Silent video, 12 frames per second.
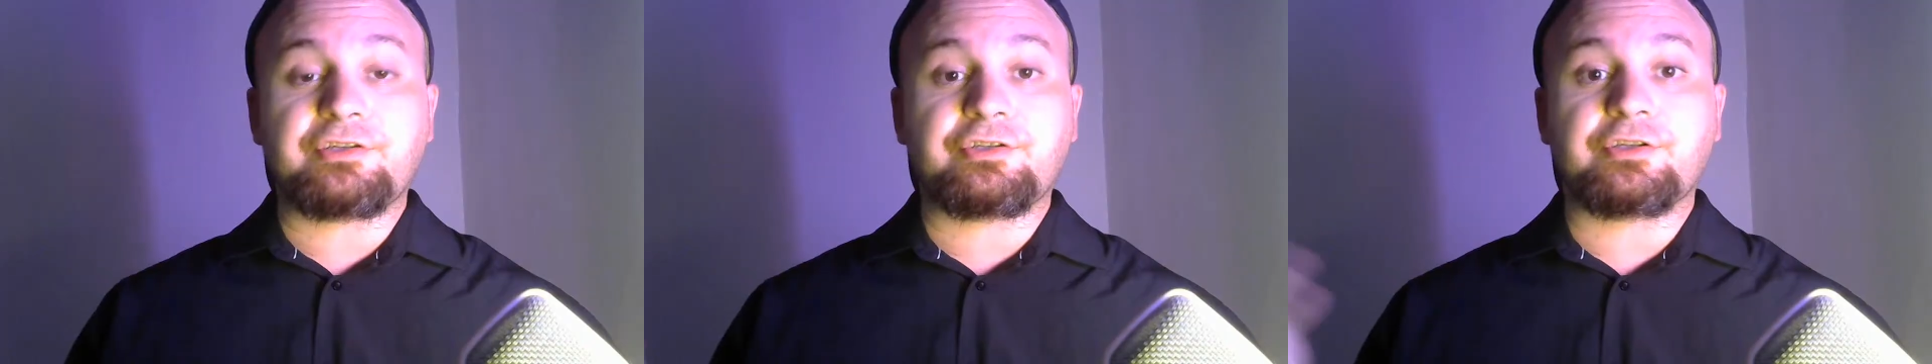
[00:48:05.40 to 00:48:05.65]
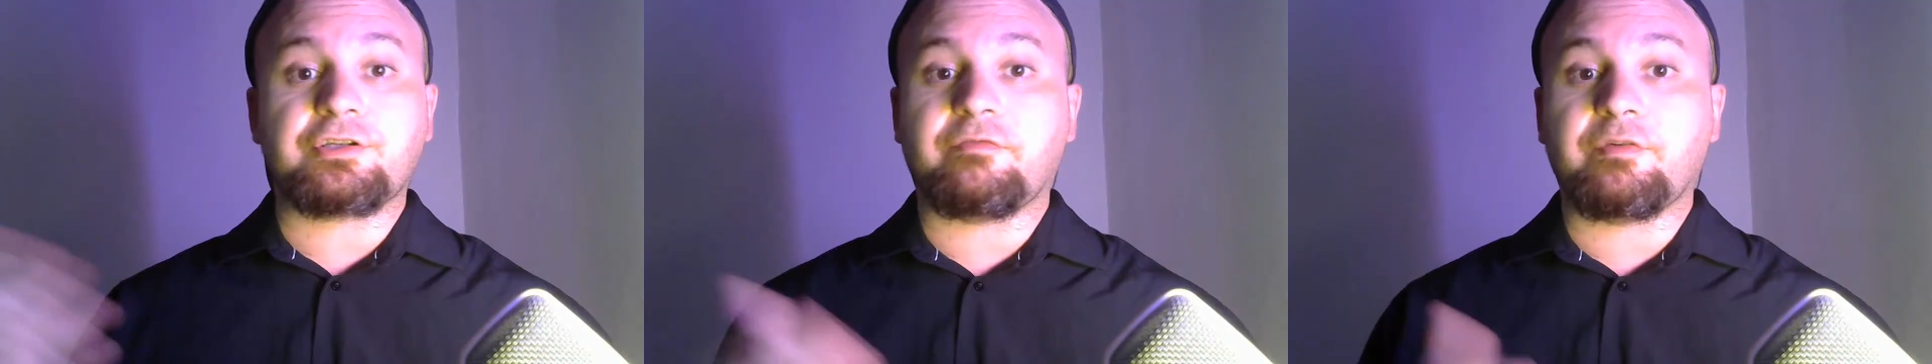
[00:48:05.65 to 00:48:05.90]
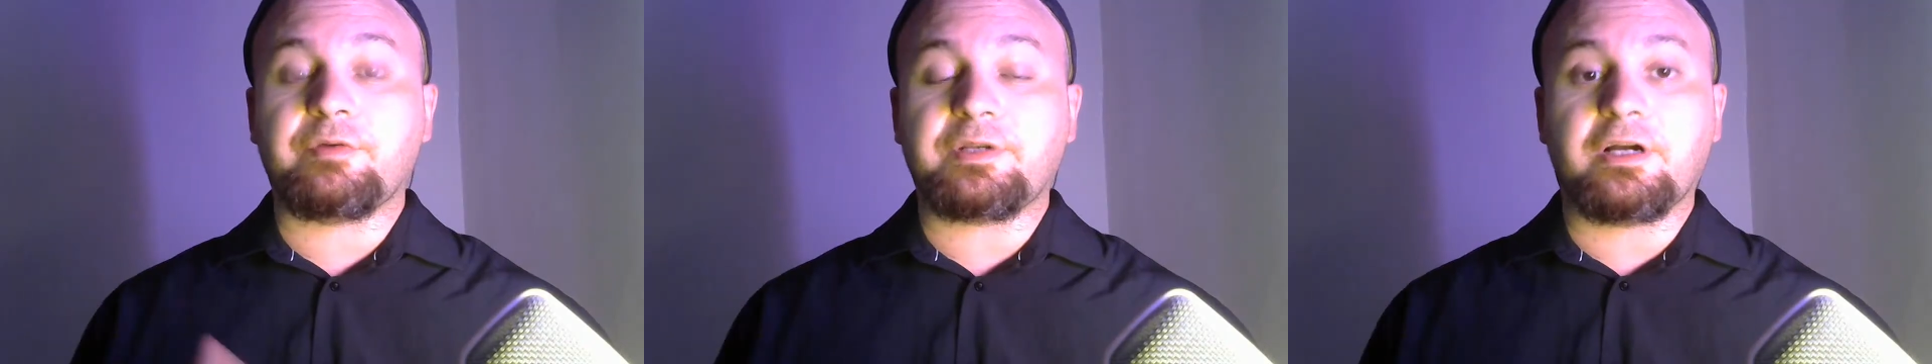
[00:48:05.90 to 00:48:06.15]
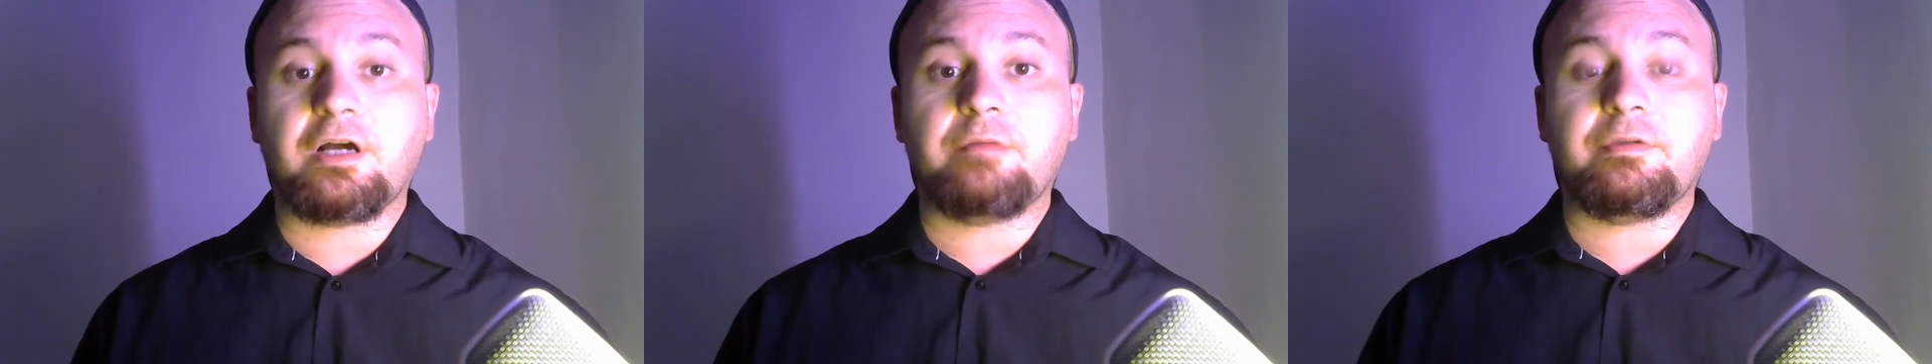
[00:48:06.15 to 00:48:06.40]
just a very
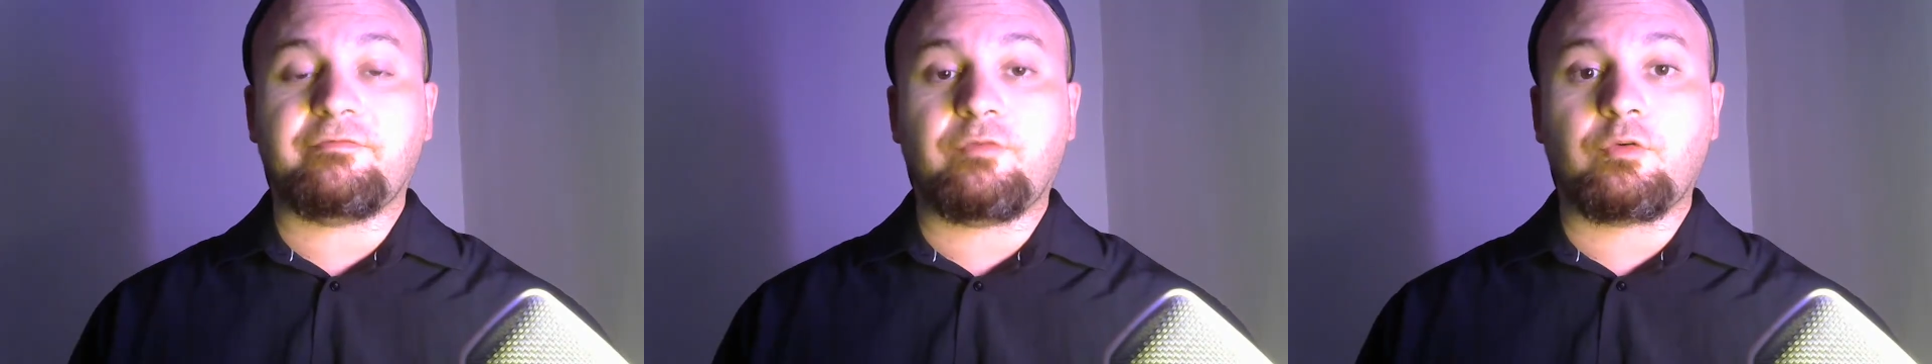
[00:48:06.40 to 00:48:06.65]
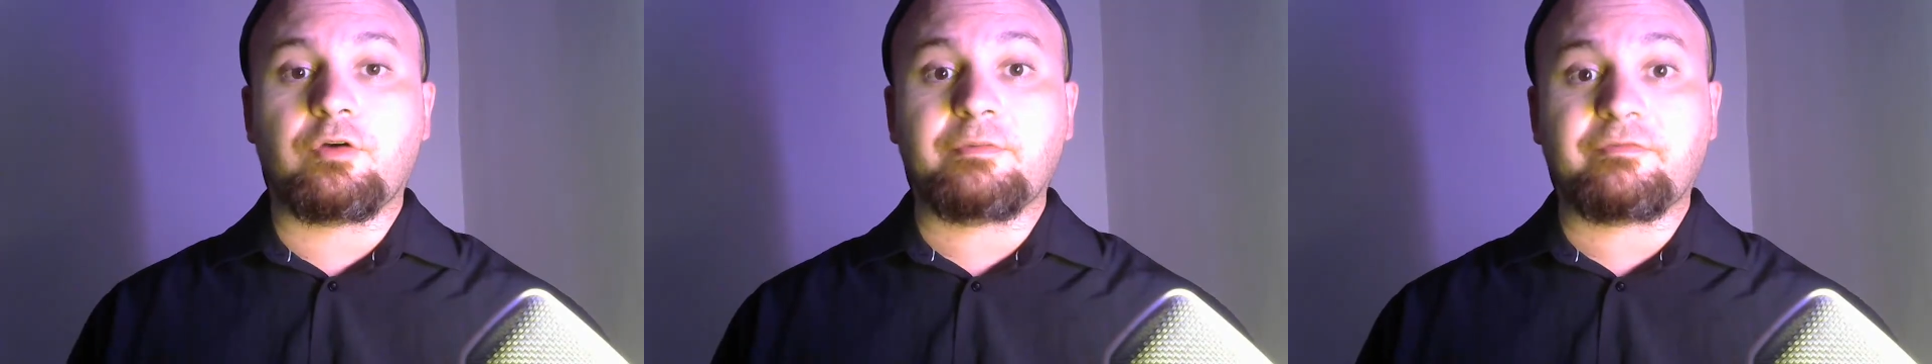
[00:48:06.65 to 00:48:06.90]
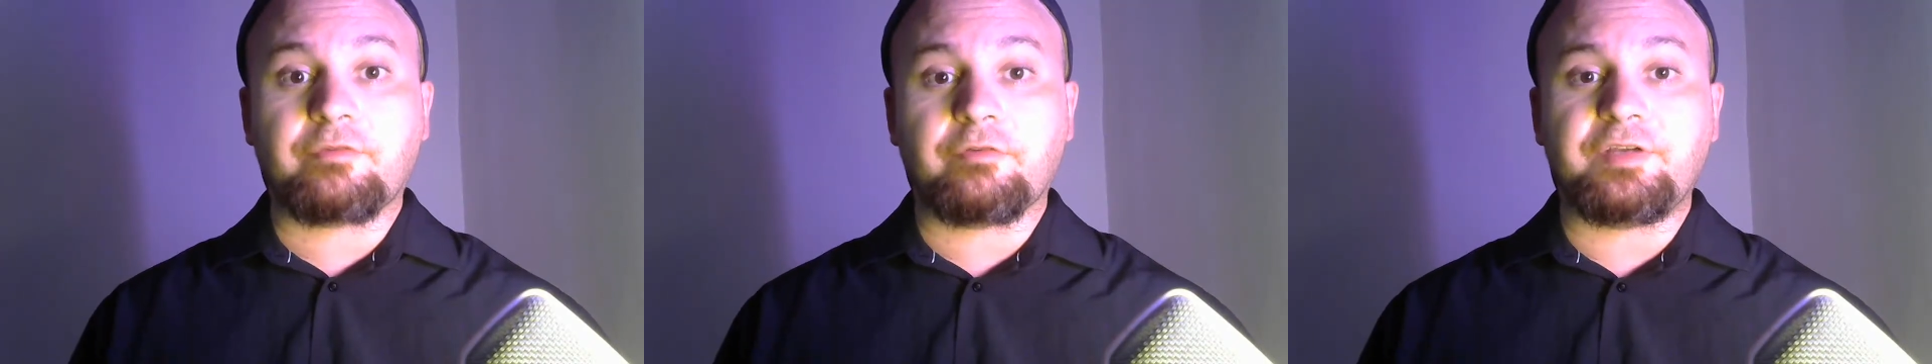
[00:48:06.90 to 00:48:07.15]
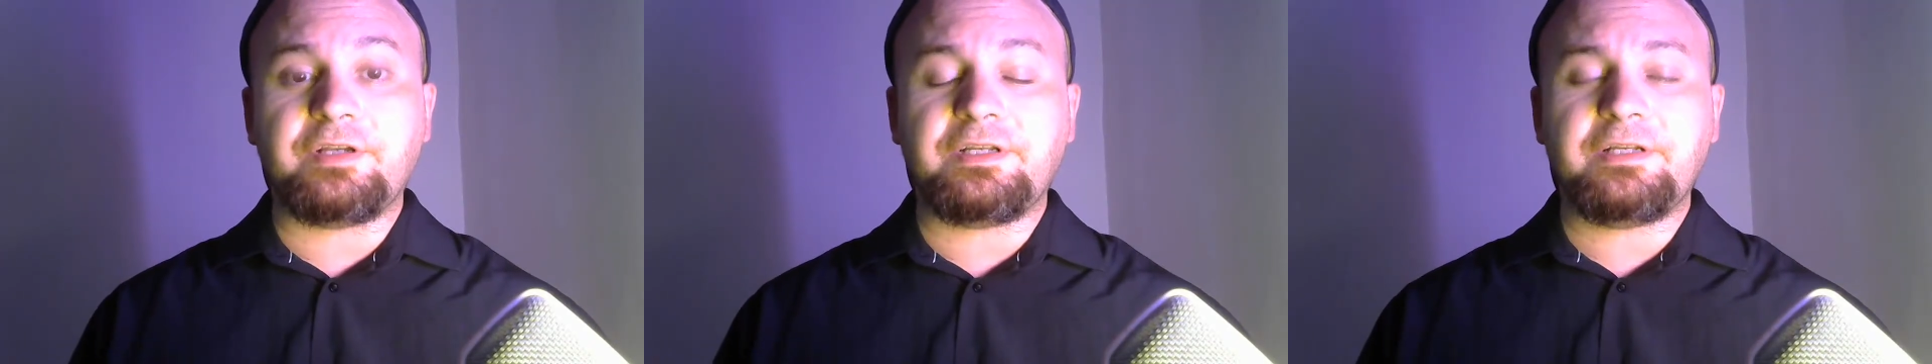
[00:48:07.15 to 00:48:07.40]
common form of
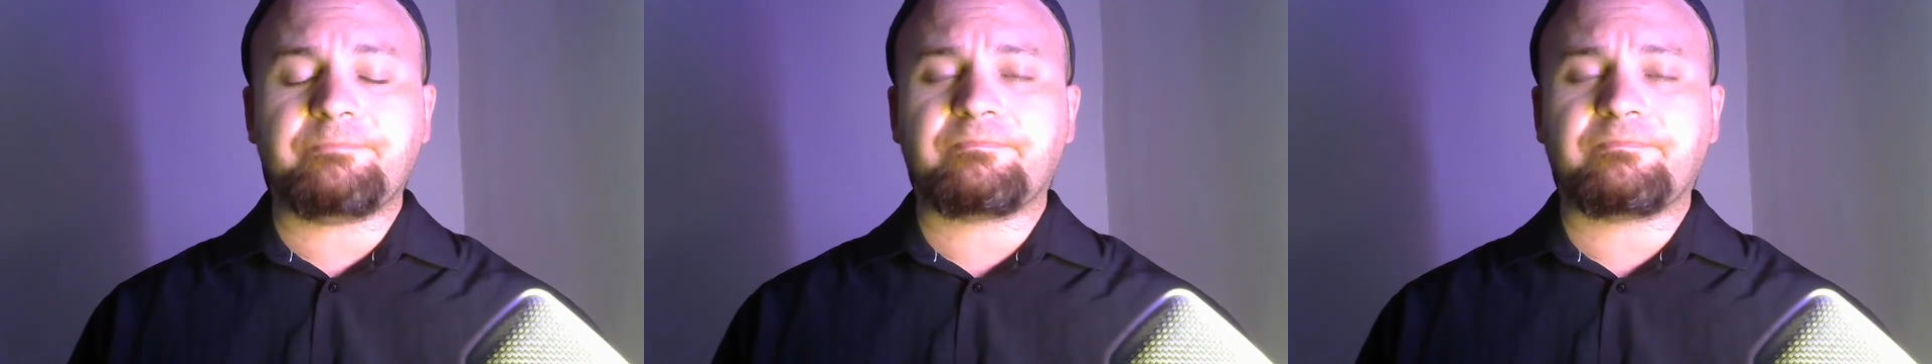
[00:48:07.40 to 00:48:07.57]
graffiti?